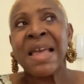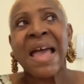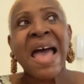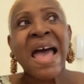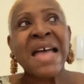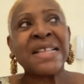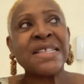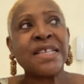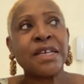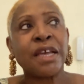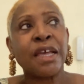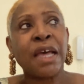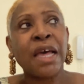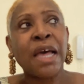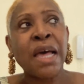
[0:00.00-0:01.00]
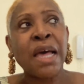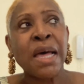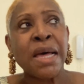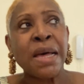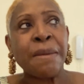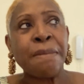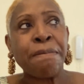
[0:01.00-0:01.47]
And
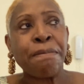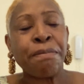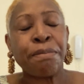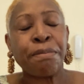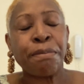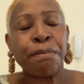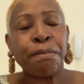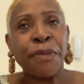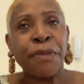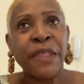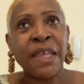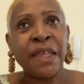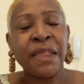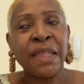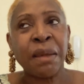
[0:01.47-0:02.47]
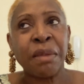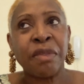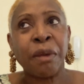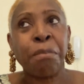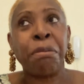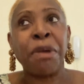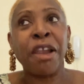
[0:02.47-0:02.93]

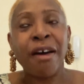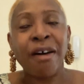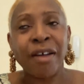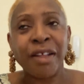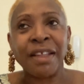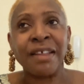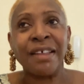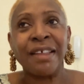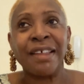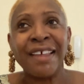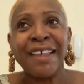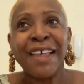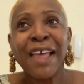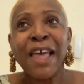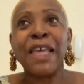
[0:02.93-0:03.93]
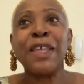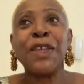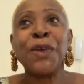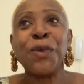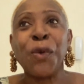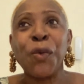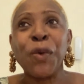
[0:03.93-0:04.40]
the blood,
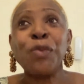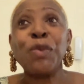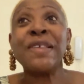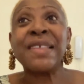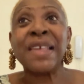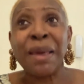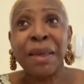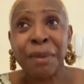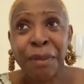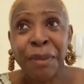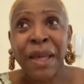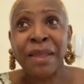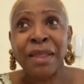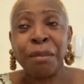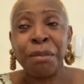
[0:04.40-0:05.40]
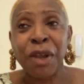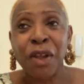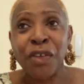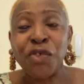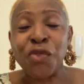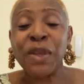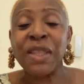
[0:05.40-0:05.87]
when we say what the
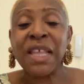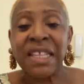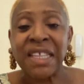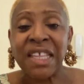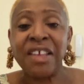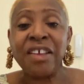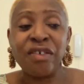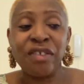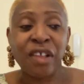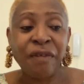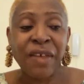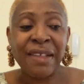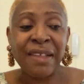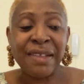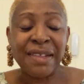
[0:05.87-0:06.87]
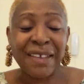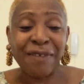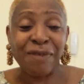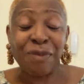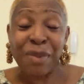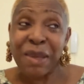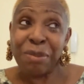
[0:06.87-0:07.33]
blood, sweat, and tears of
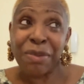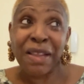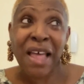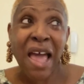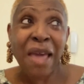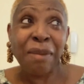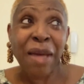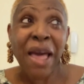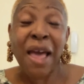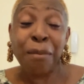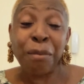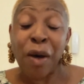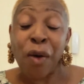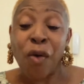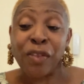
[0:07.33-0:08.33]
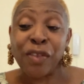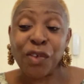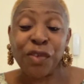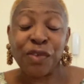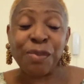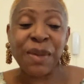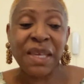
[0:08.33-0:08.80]
enslaved people, I am
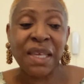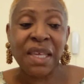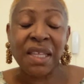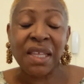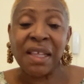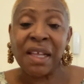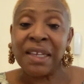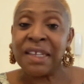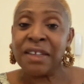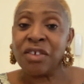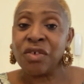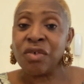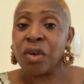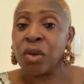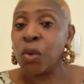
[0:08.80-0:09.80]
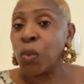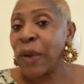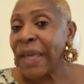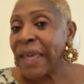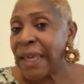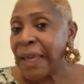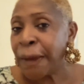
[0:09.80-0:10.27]
also speaking in a literal
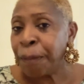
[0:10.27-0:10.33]
way.